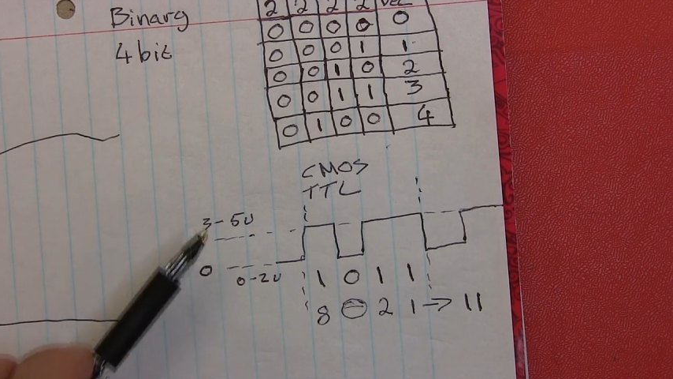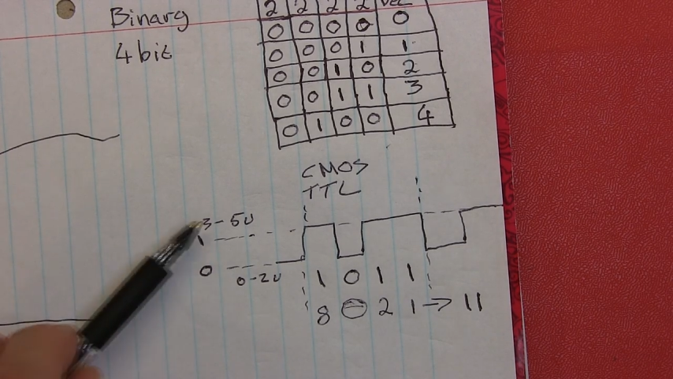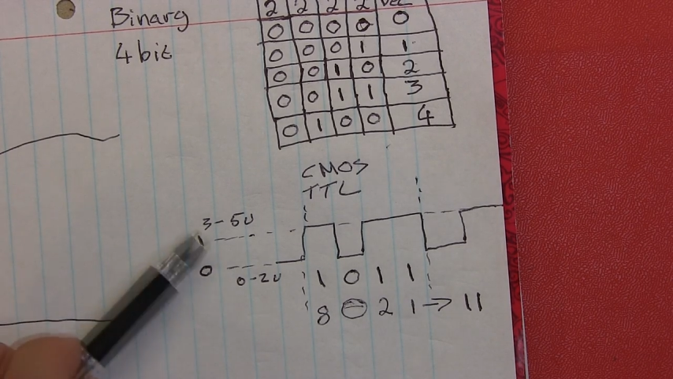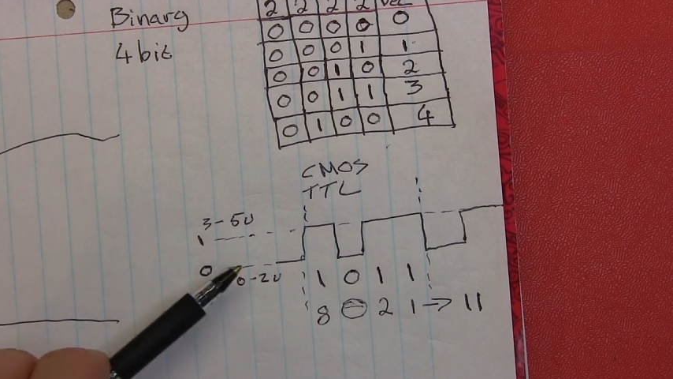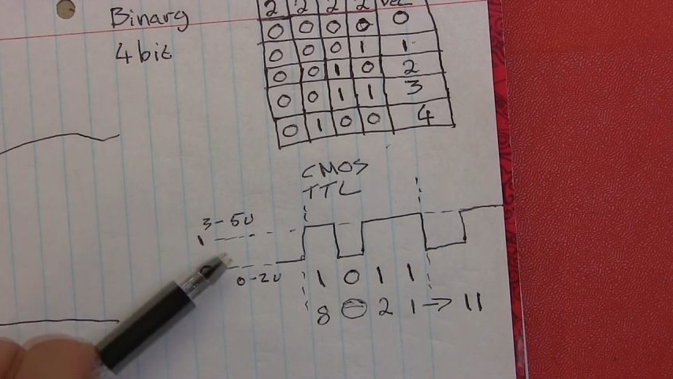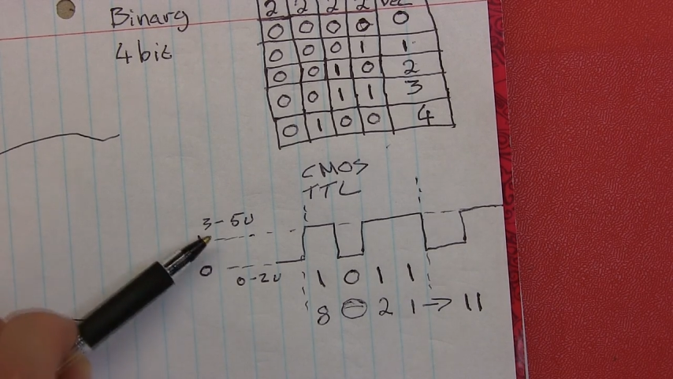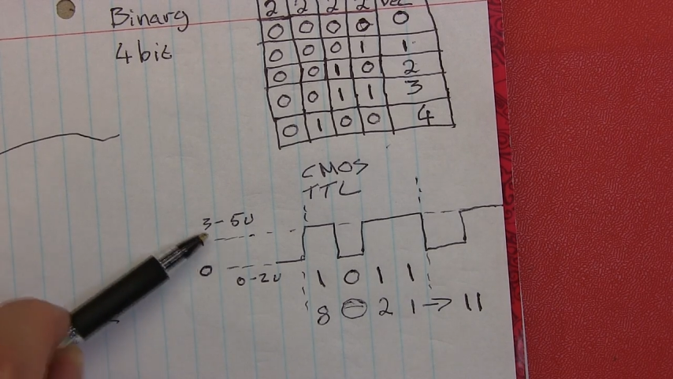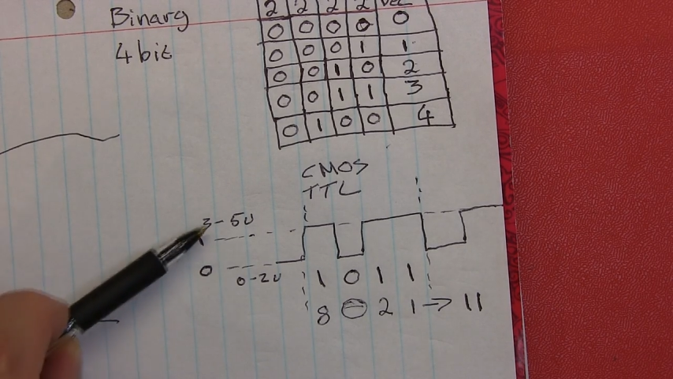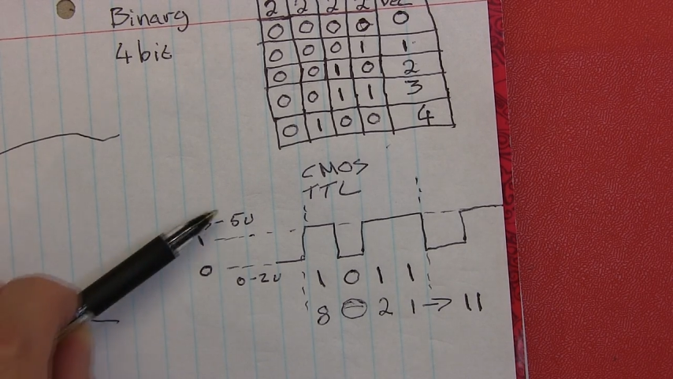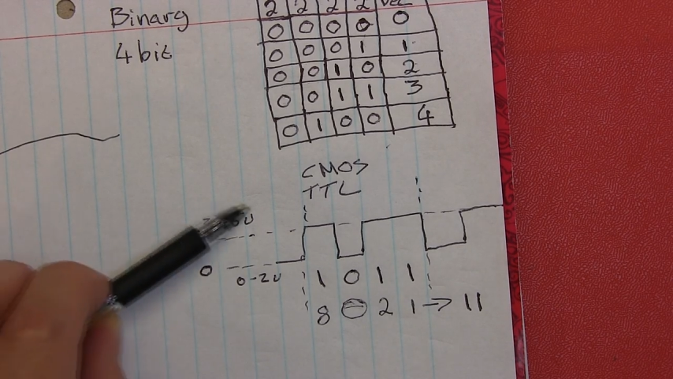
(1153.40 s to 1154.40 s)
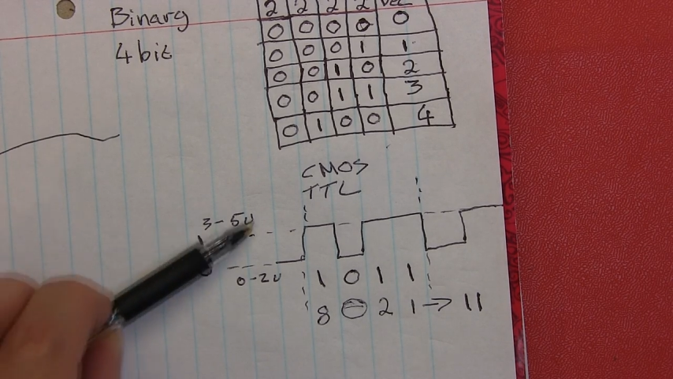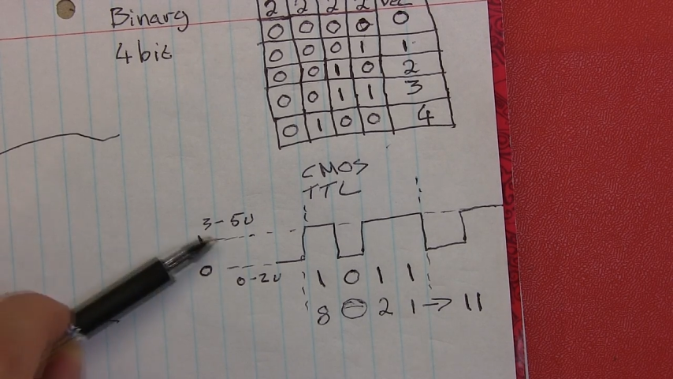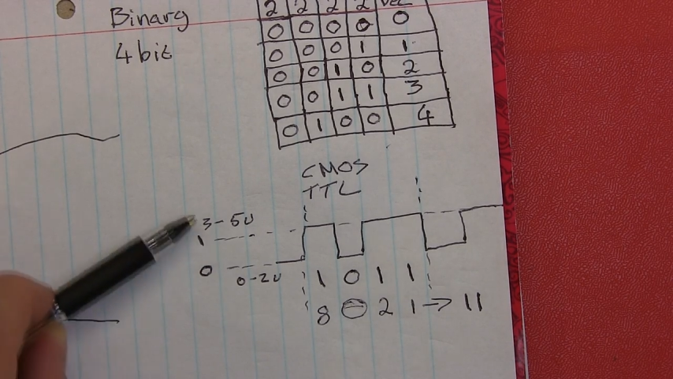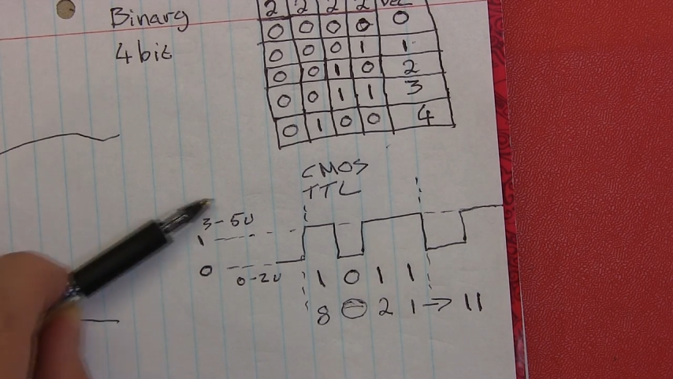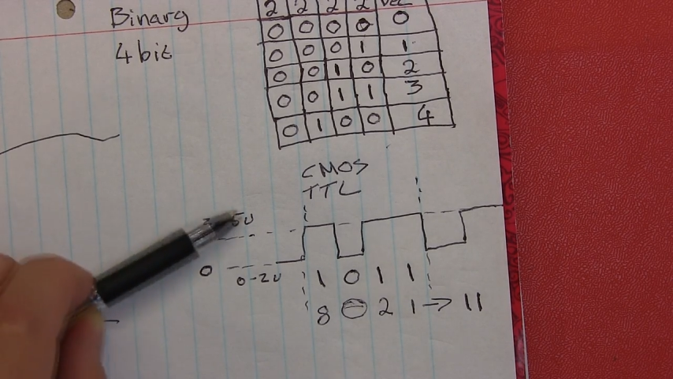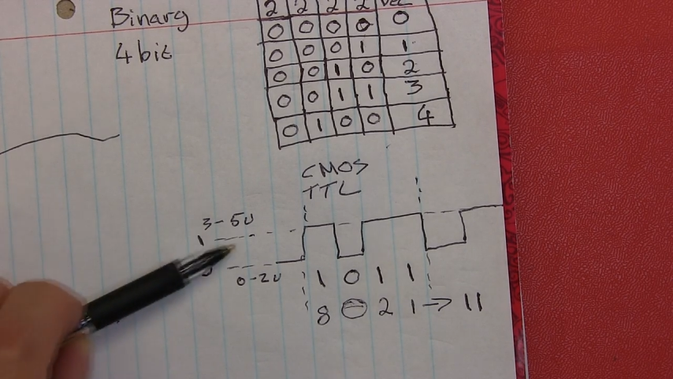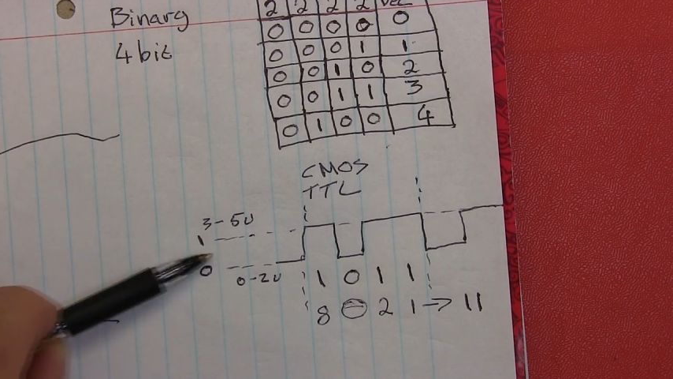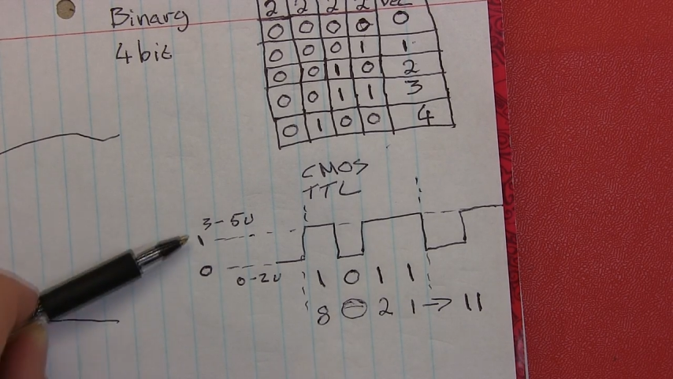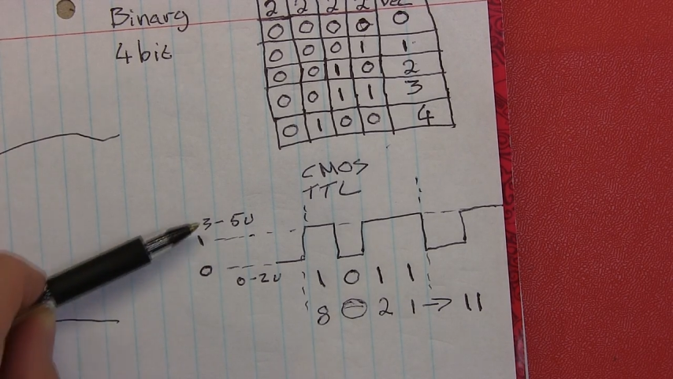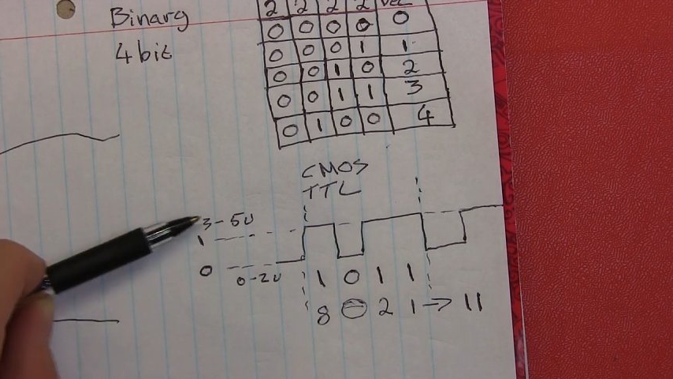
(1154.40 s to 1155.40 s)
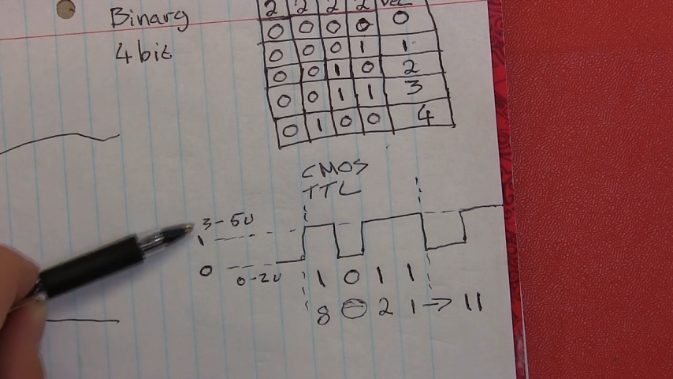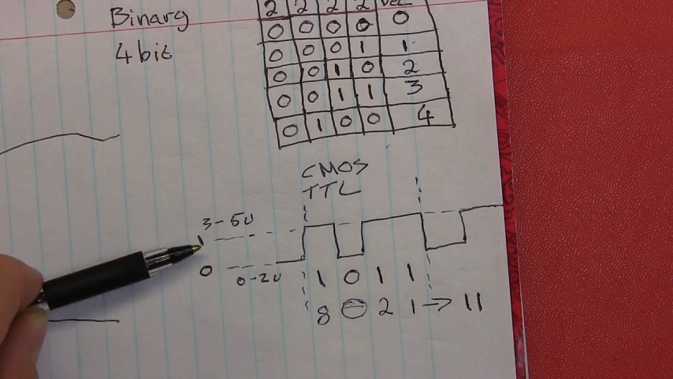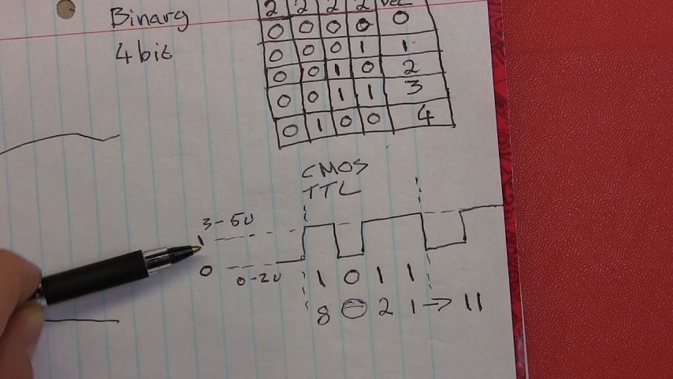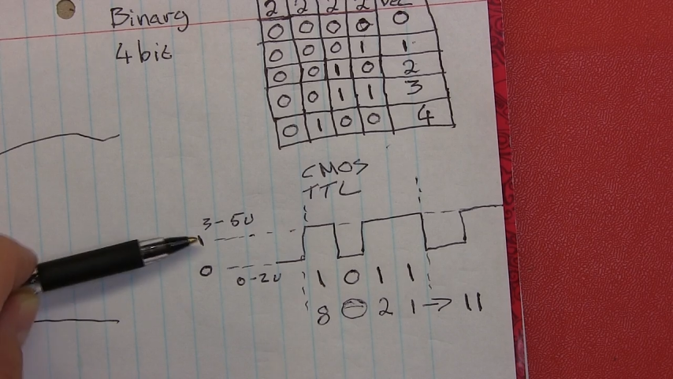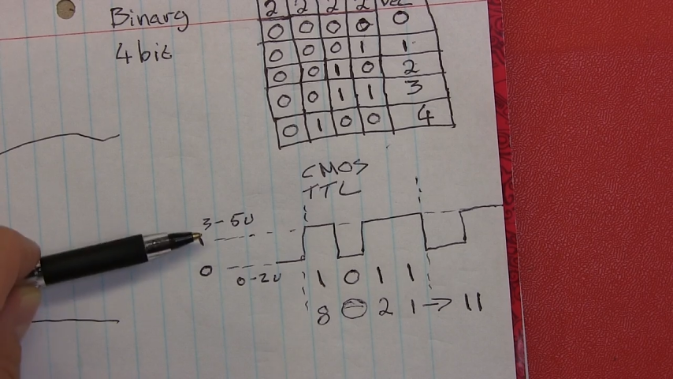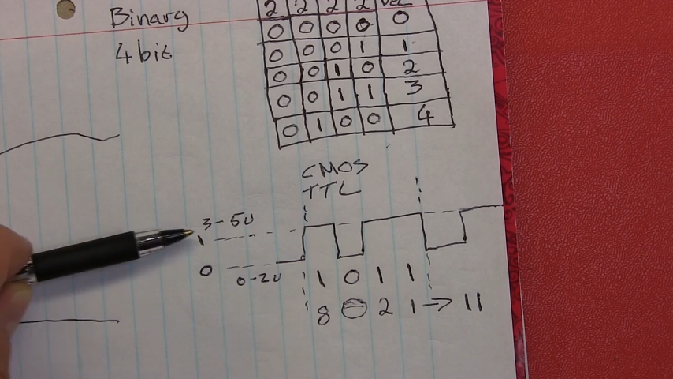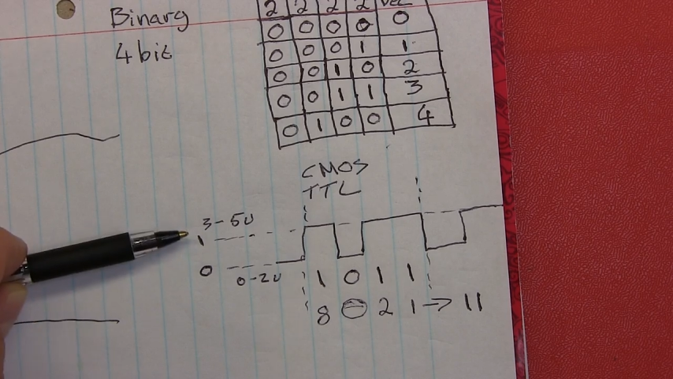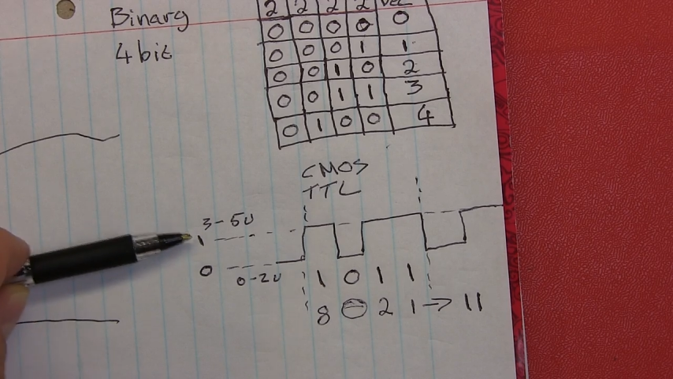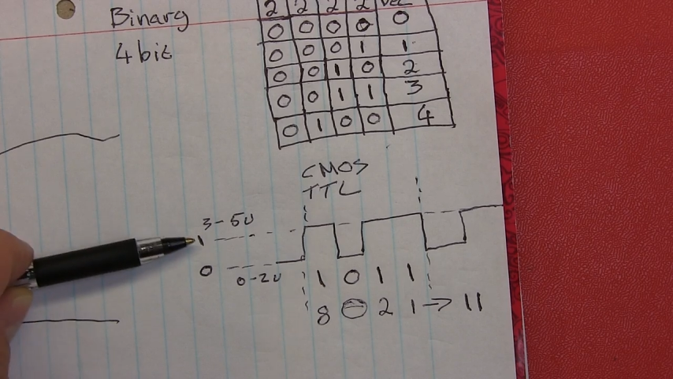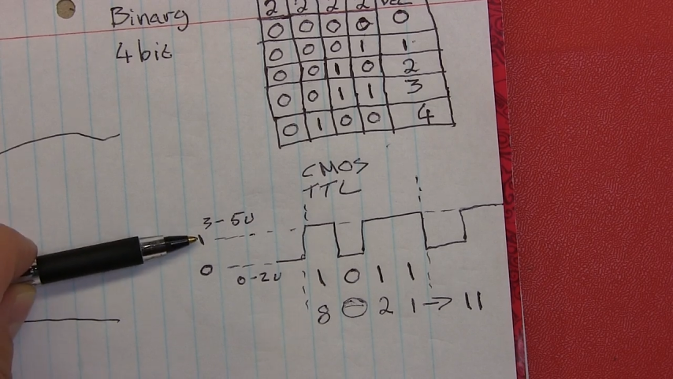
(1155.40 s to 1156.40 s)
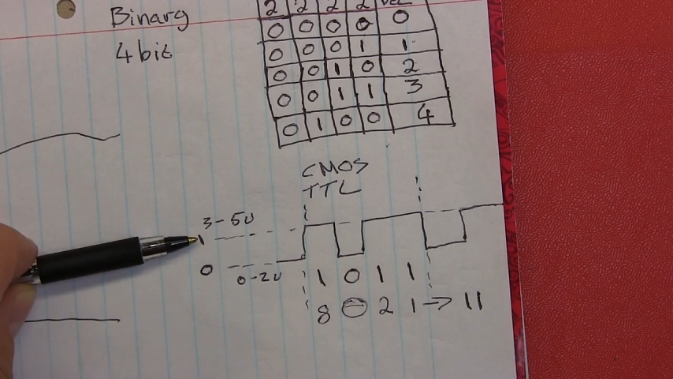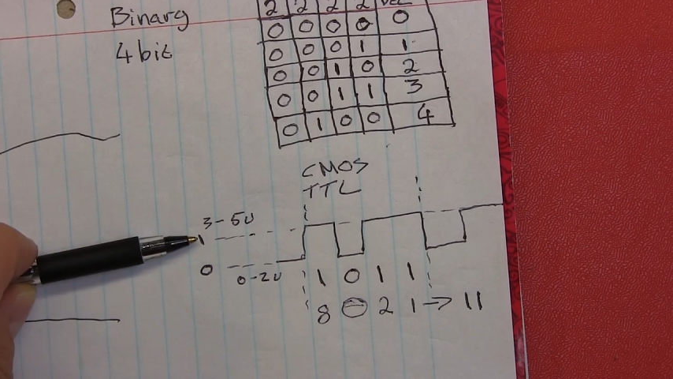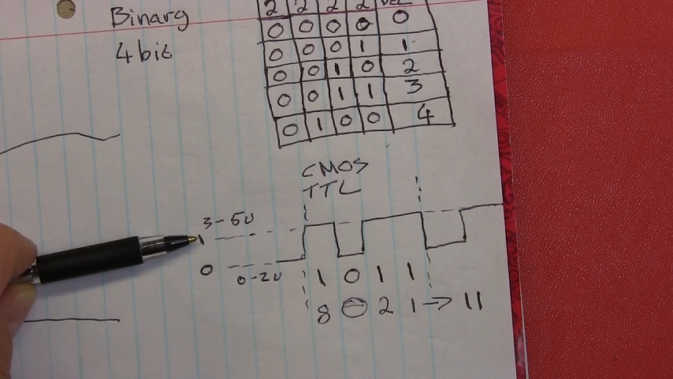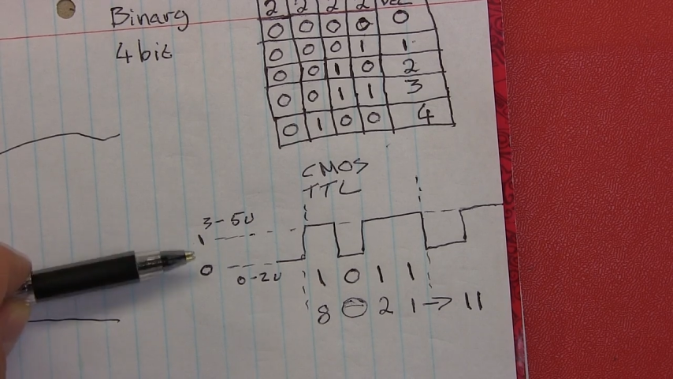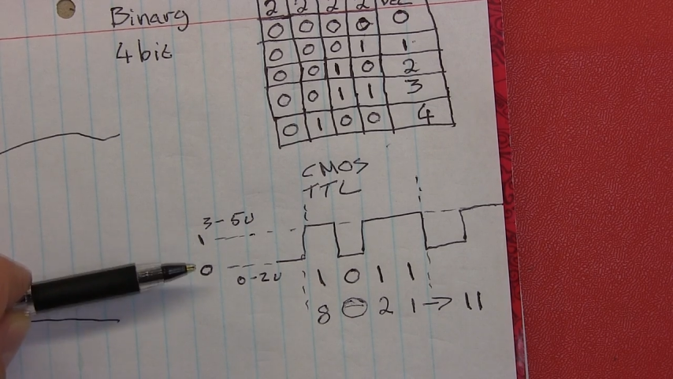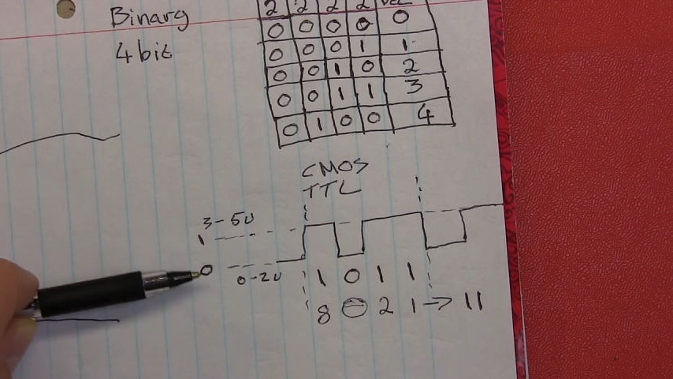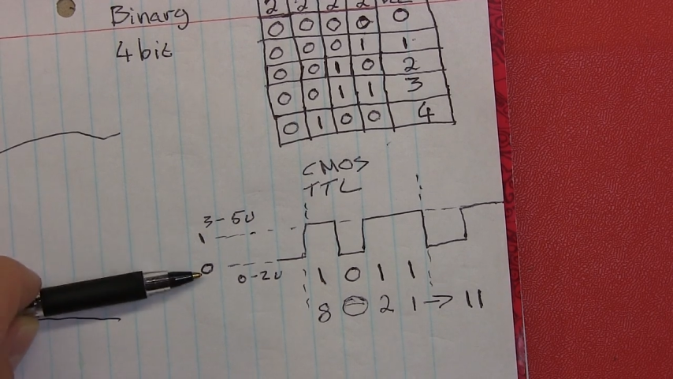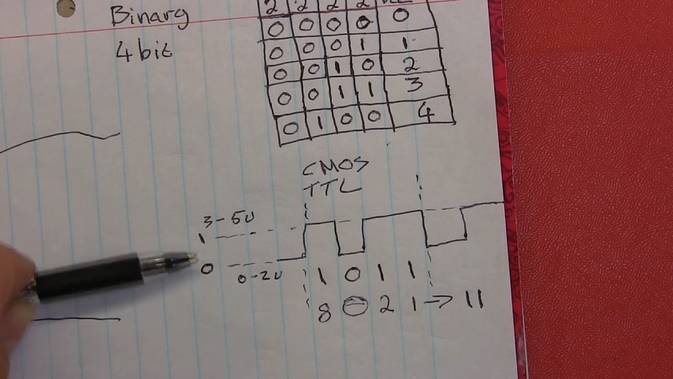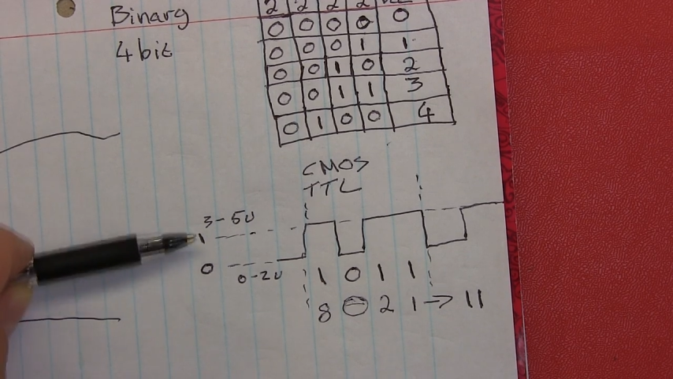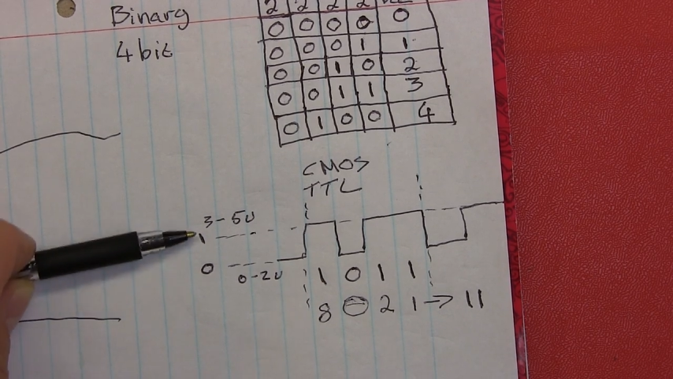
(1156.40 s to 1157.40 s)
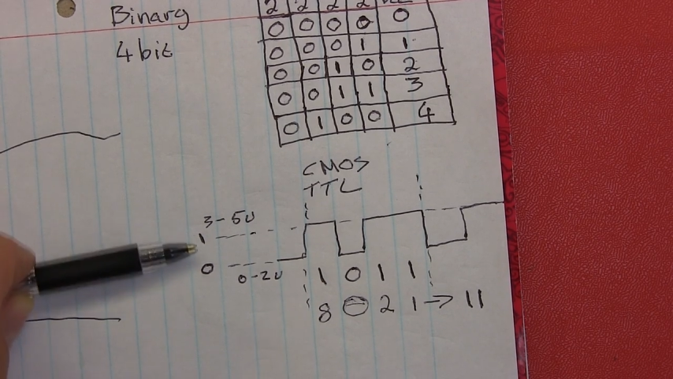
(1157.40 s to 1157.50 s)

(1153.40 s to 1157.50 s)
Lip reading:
[unreadable: no face in view]